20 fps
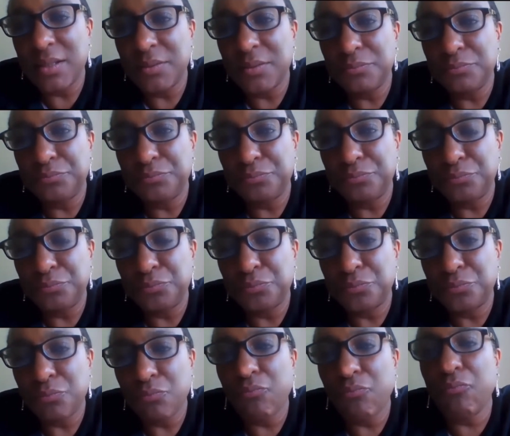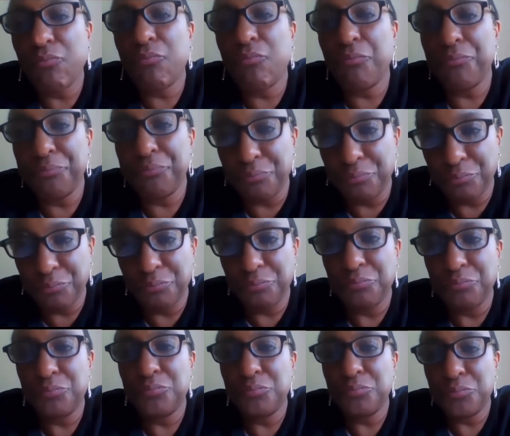as a child,
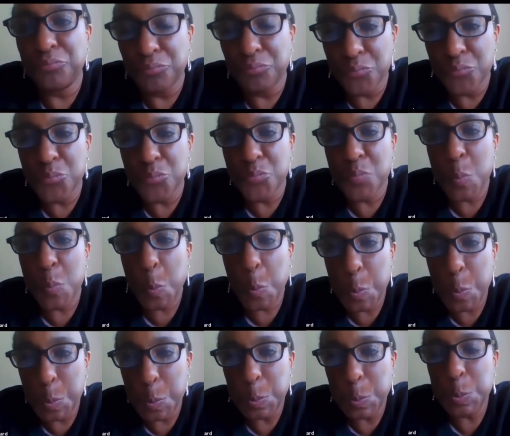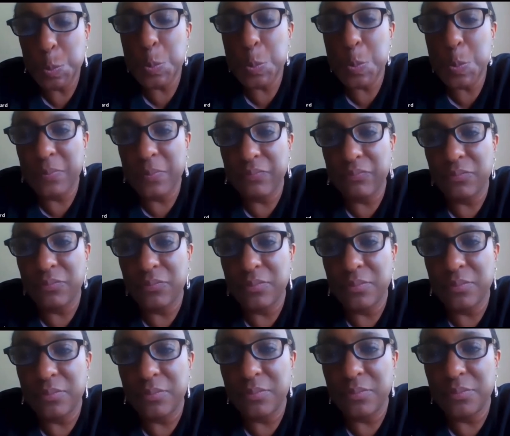mm-hmm. Before you came
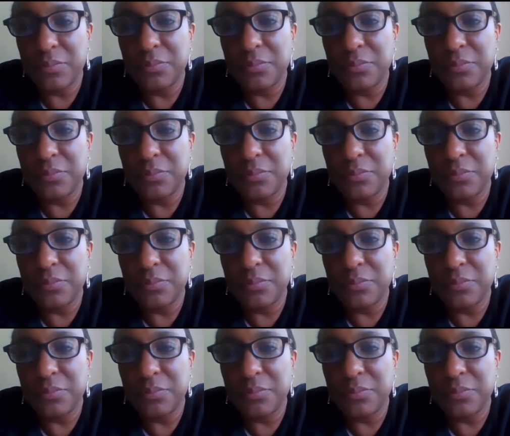back.